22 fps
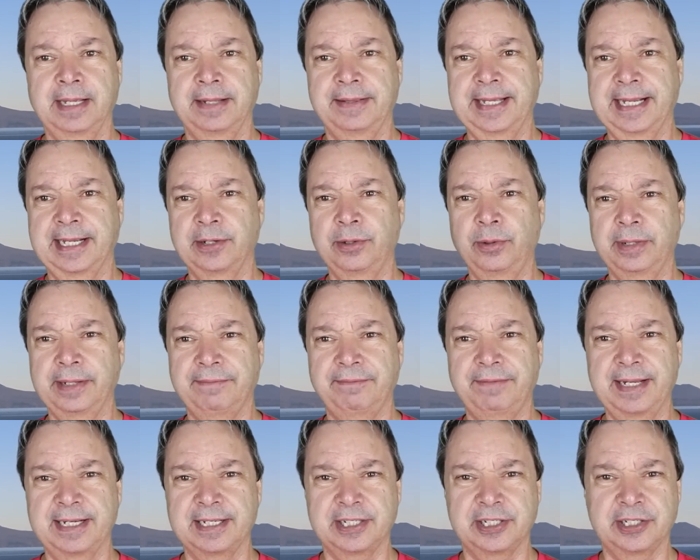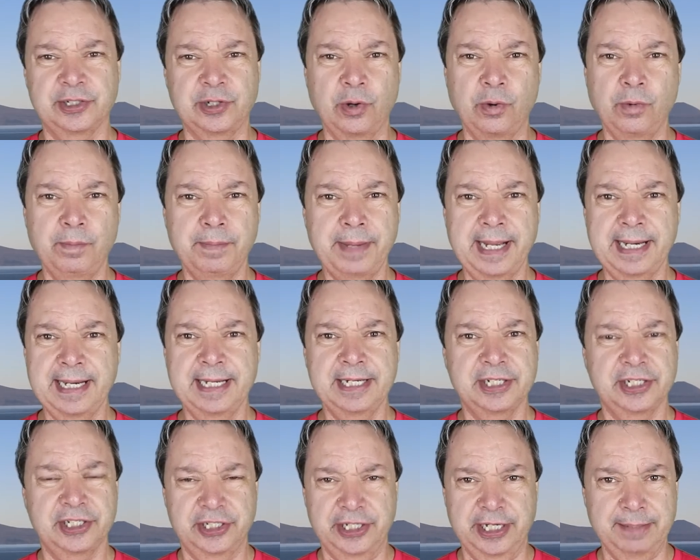They can only fit so many
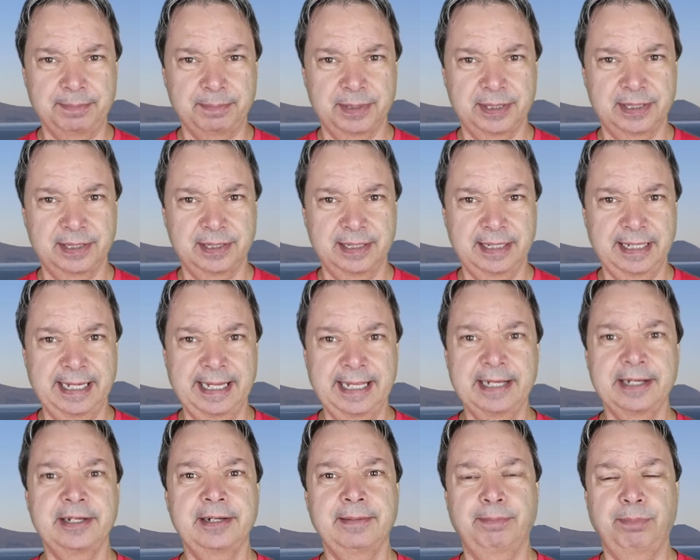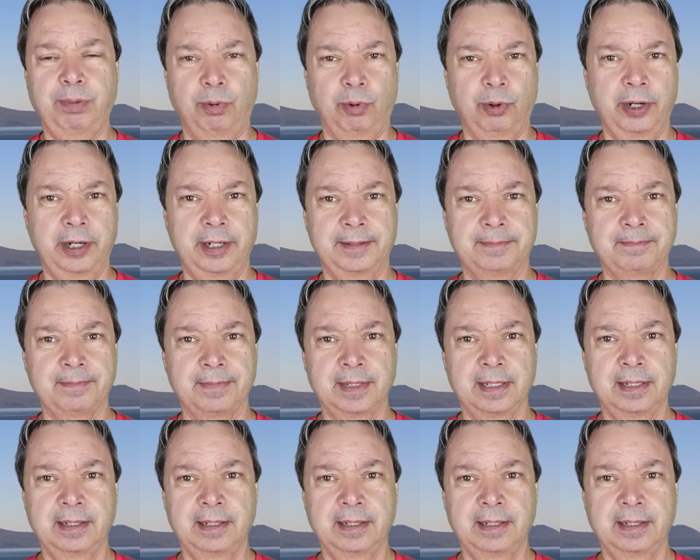ships into port.